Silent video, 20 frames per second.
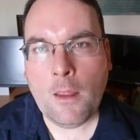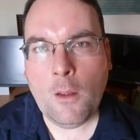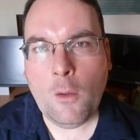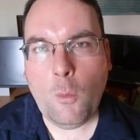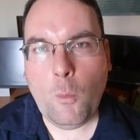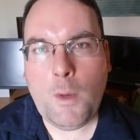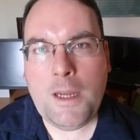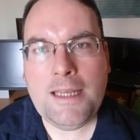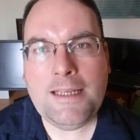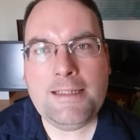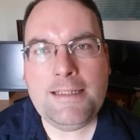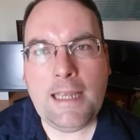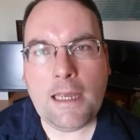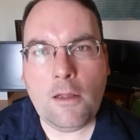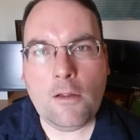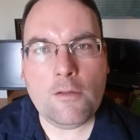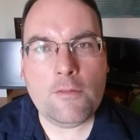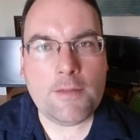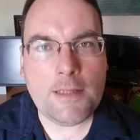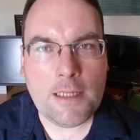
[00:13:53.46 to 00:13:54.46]
we
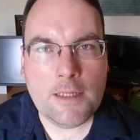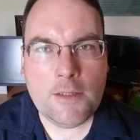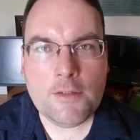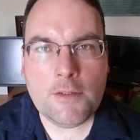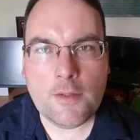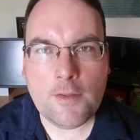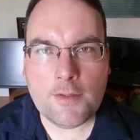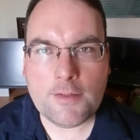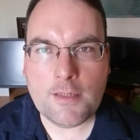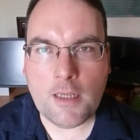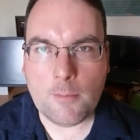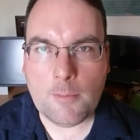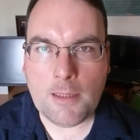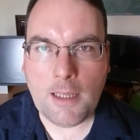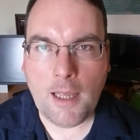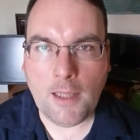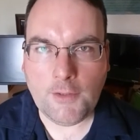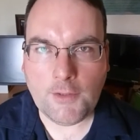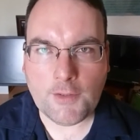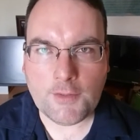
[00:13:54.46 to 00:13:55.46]
delve into the
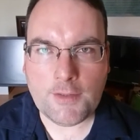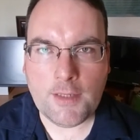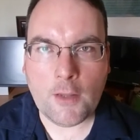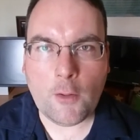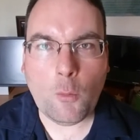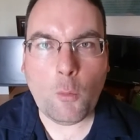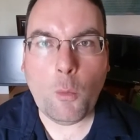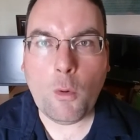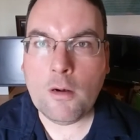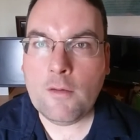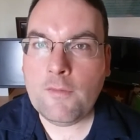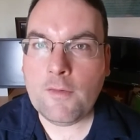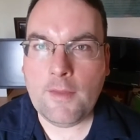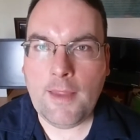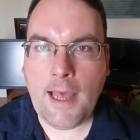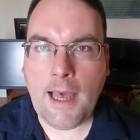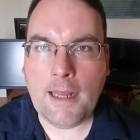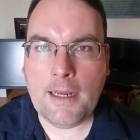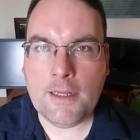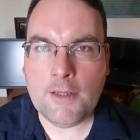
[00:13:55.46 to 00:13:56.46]
subconscious. Another word for
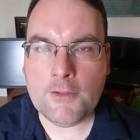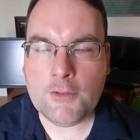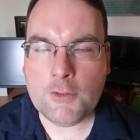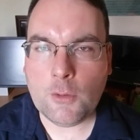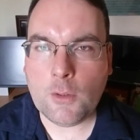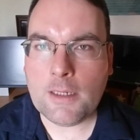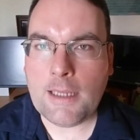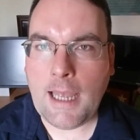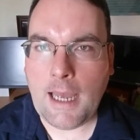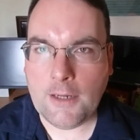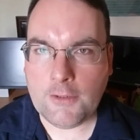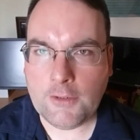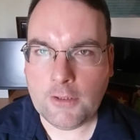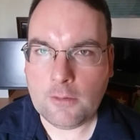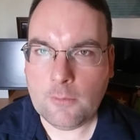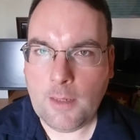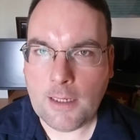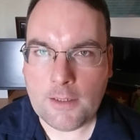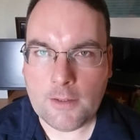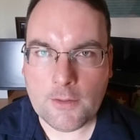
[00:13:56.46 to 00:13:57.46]
that is your Akashic
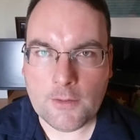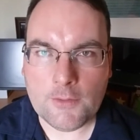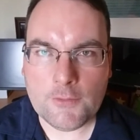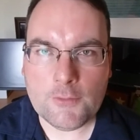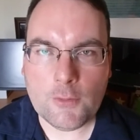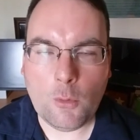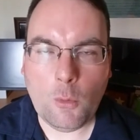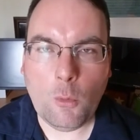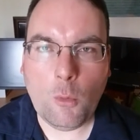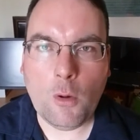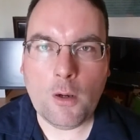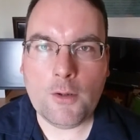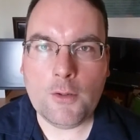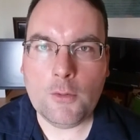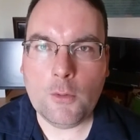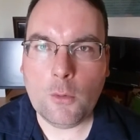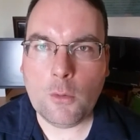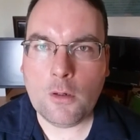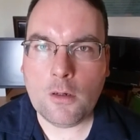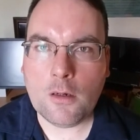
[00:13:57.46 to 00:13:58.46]
records or
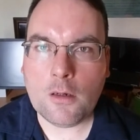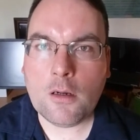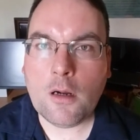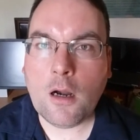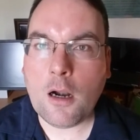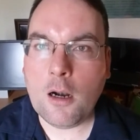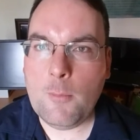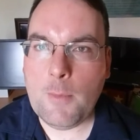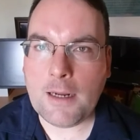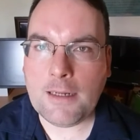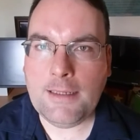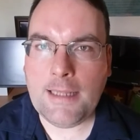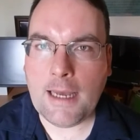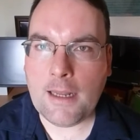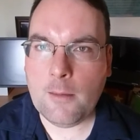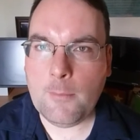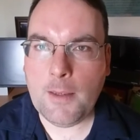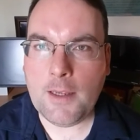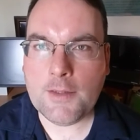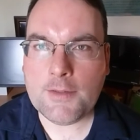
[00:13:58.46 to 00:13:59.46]
your karmic
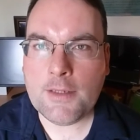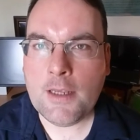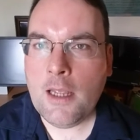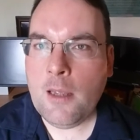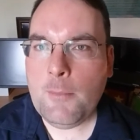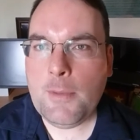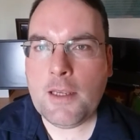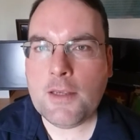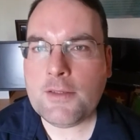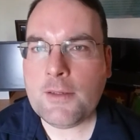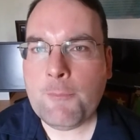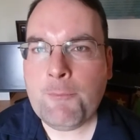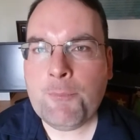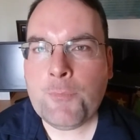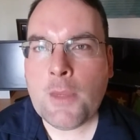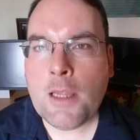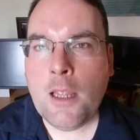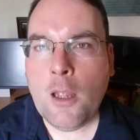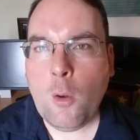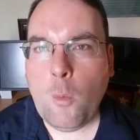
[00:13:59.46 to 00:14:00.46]
database, because
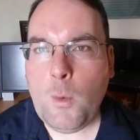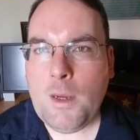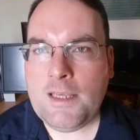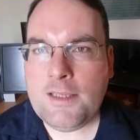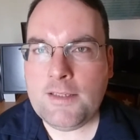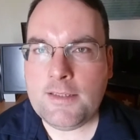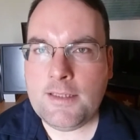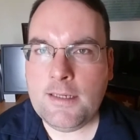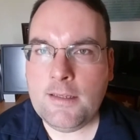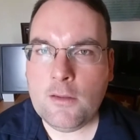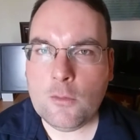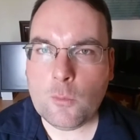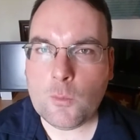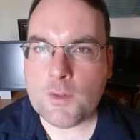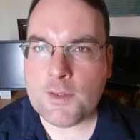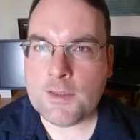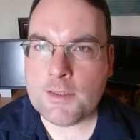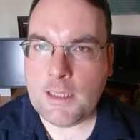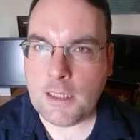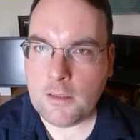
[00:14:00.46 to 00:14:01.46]
we see the
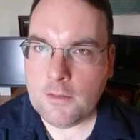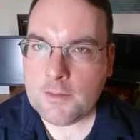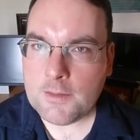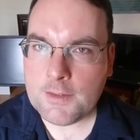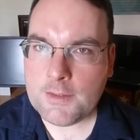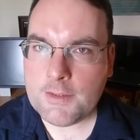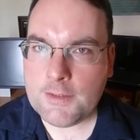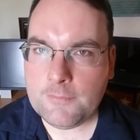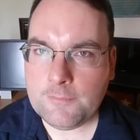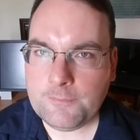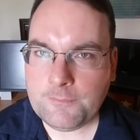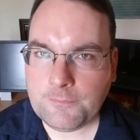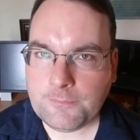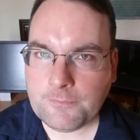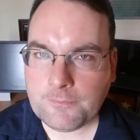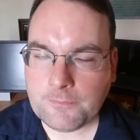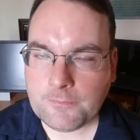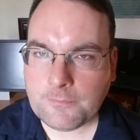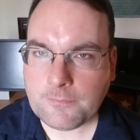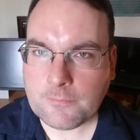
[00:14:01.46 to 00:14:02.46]
results
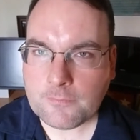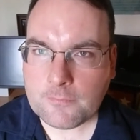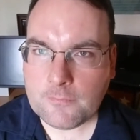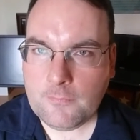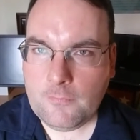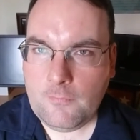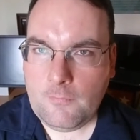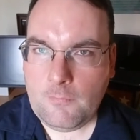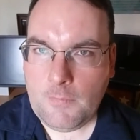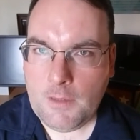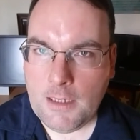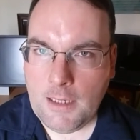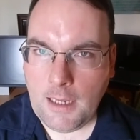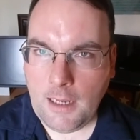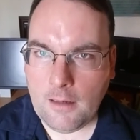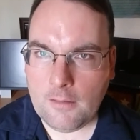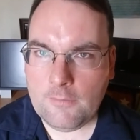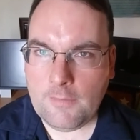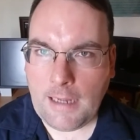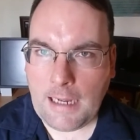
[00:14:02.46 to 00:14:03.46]

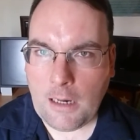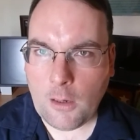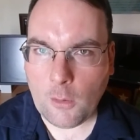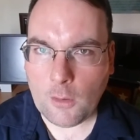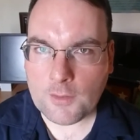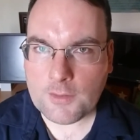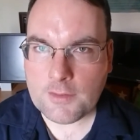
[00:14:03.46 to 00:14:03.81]
of our